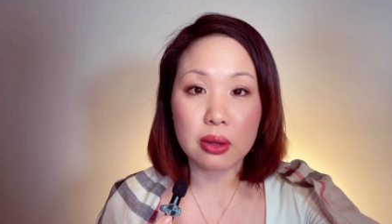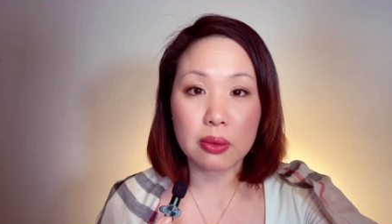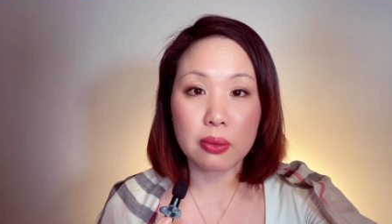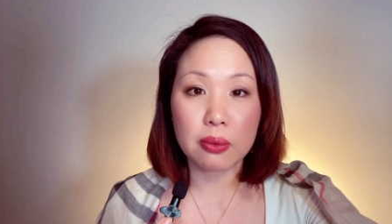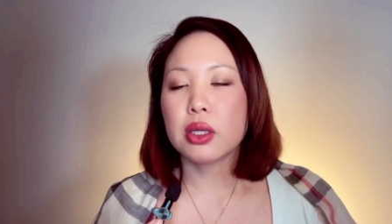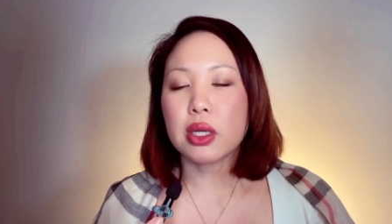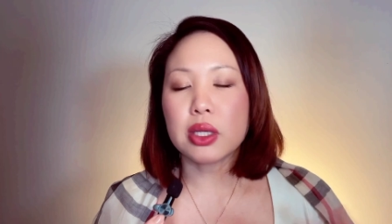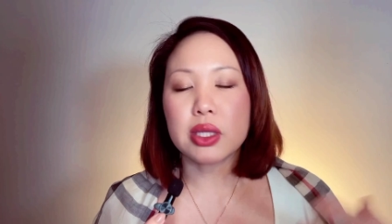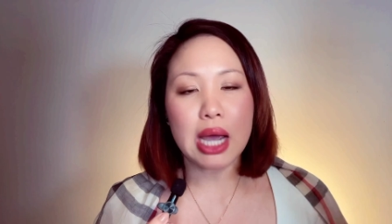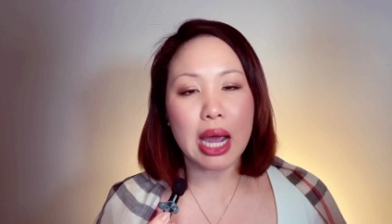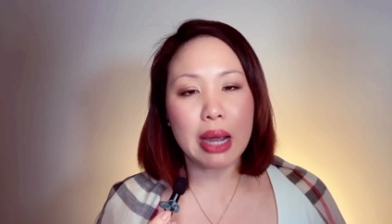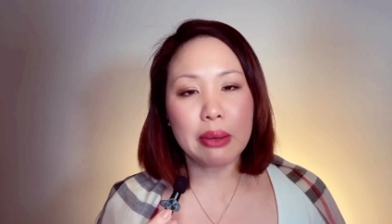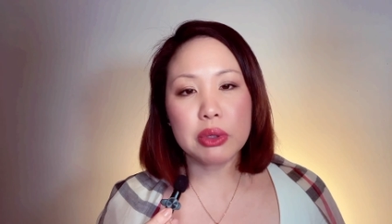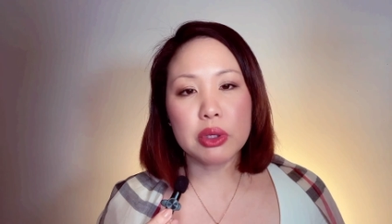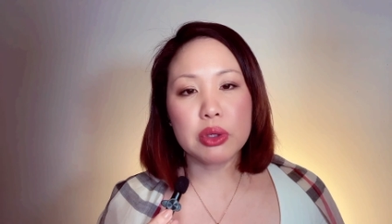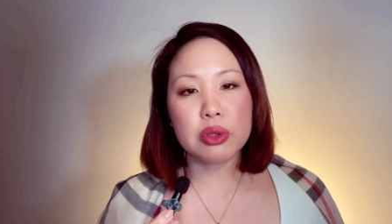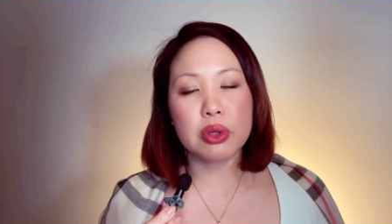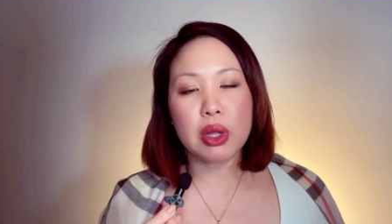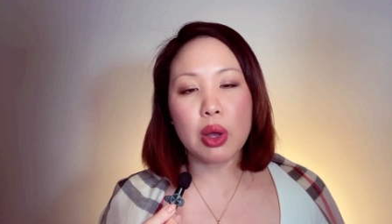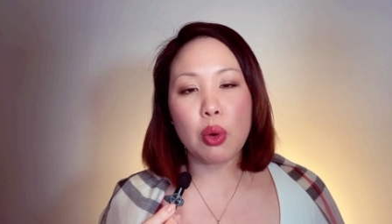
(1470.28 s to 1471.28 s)
The time to
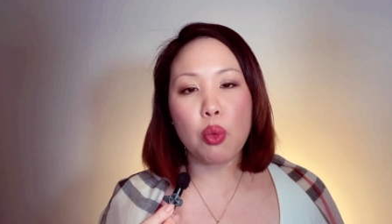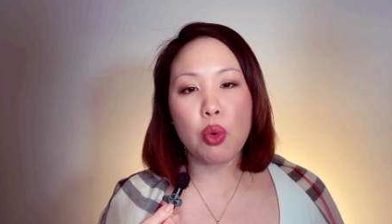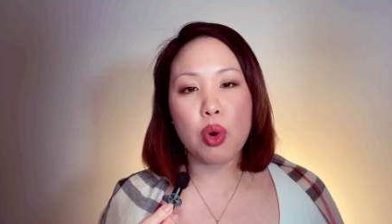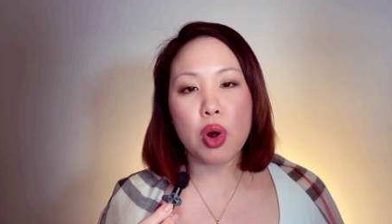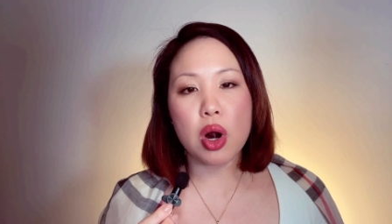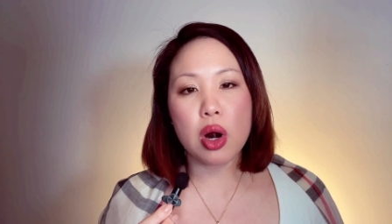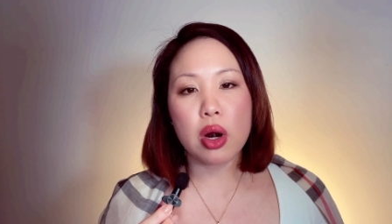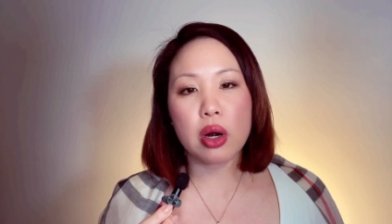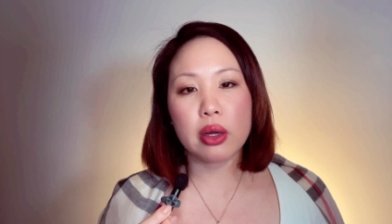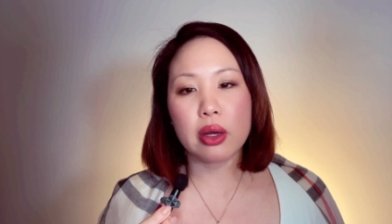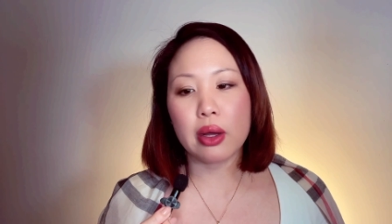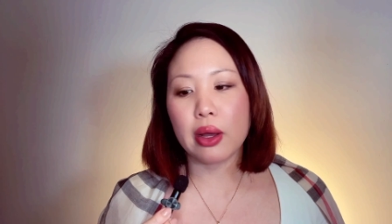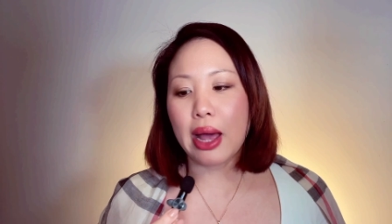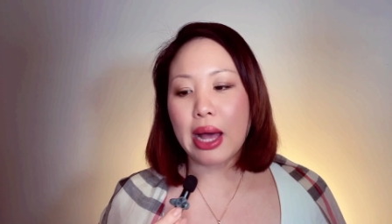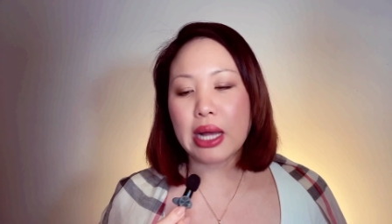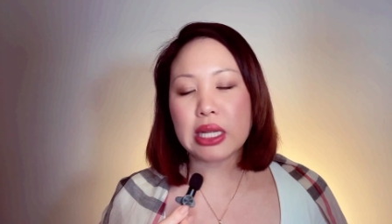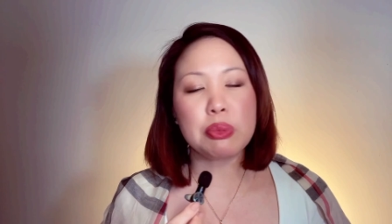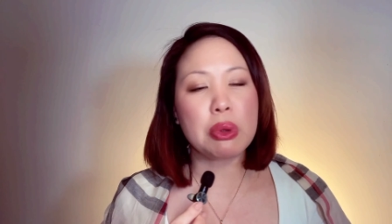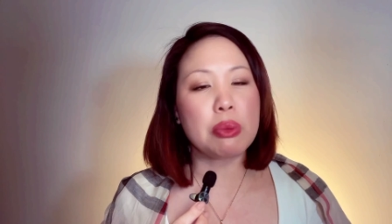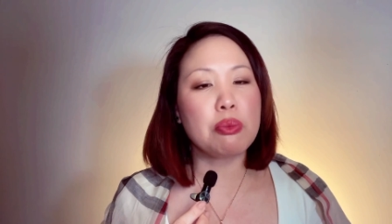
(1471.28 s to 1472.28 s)
do the work
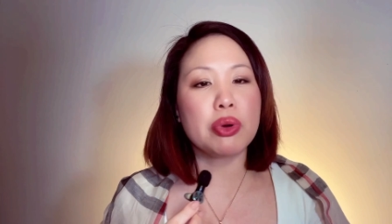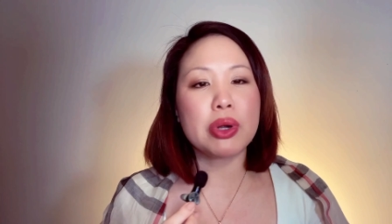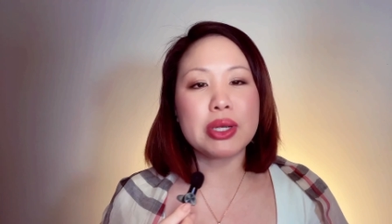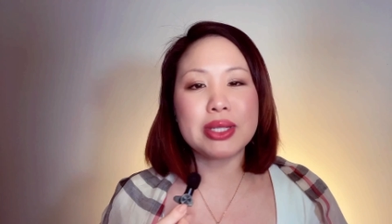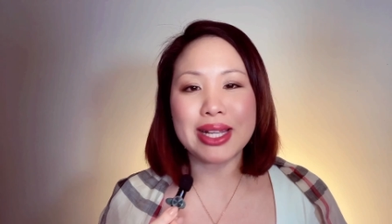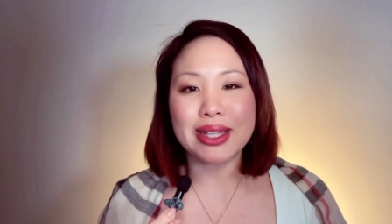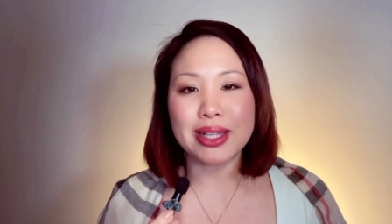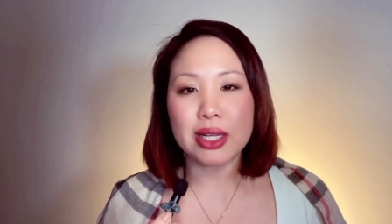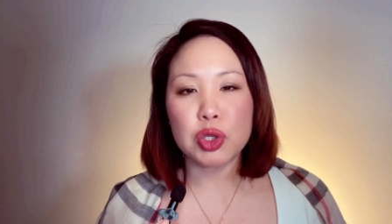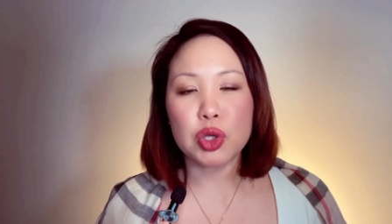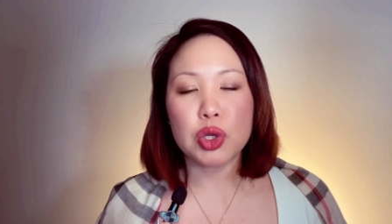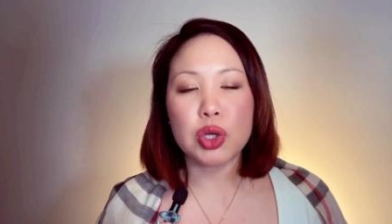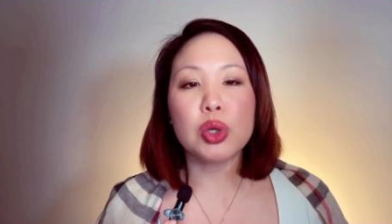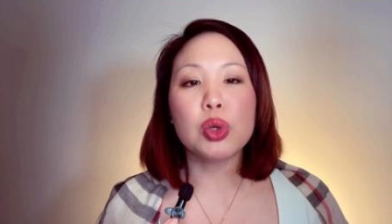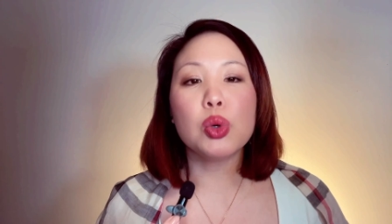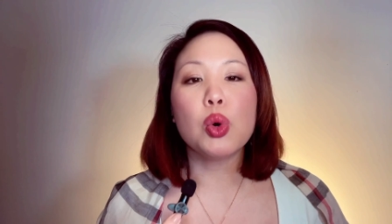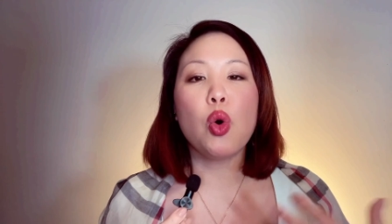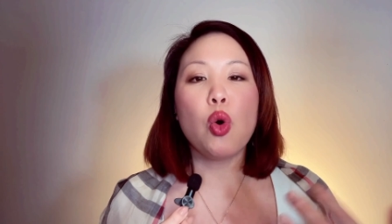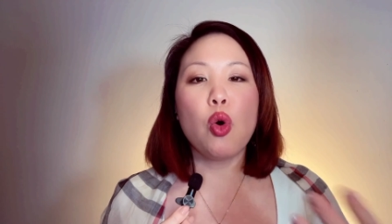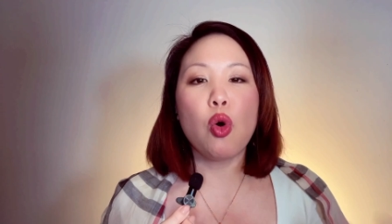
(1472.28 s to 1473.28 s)
has been presented to
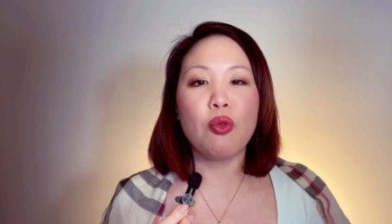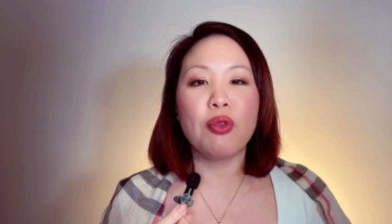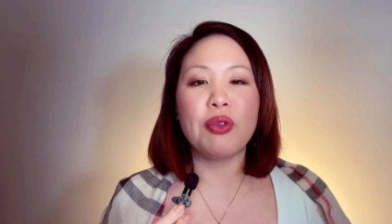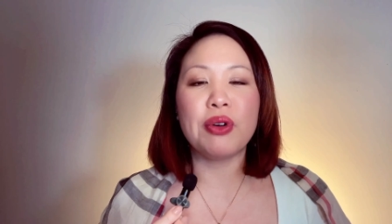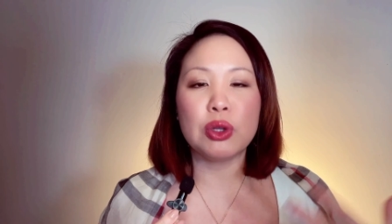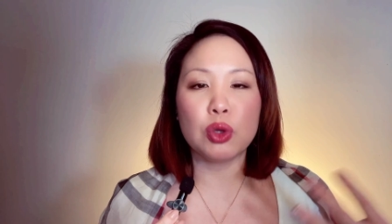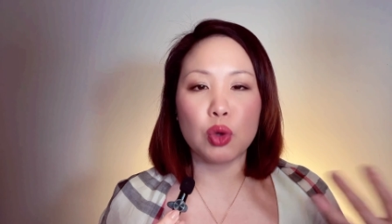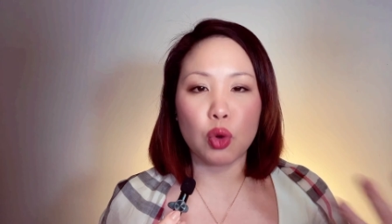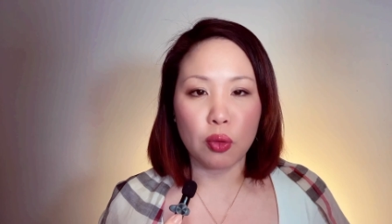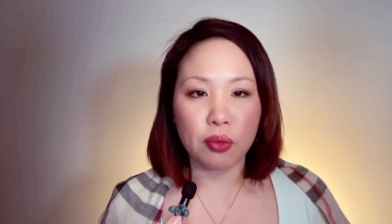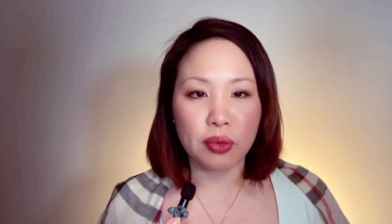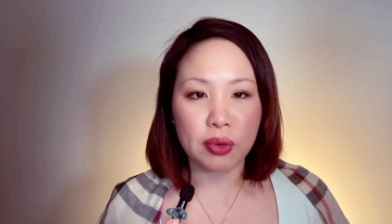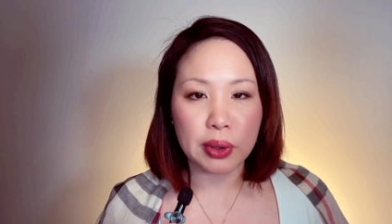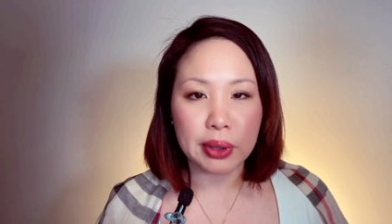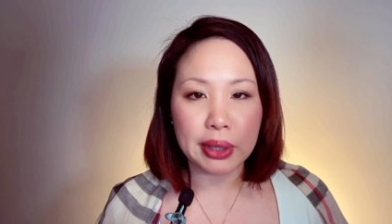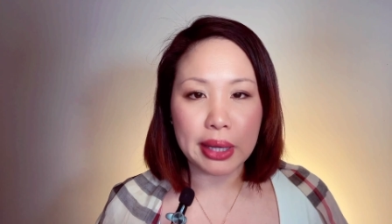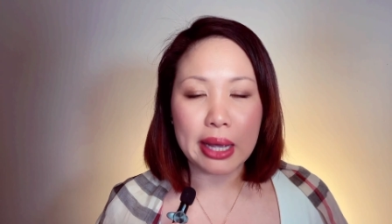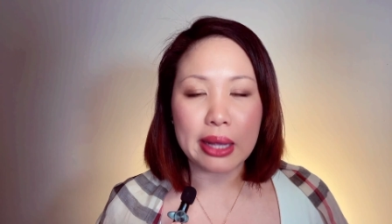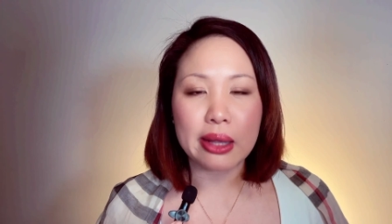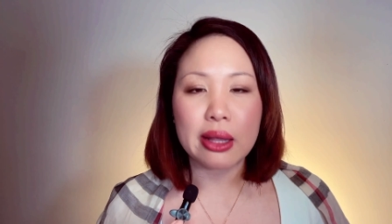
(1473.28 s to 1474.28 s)
you over and over
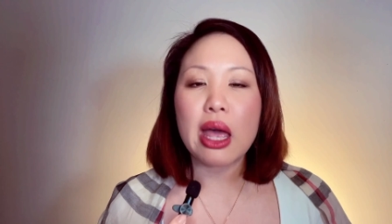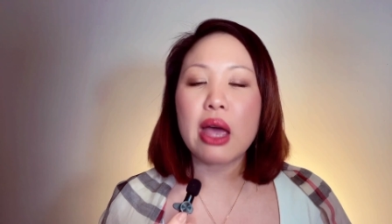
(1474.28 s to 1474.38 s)
again.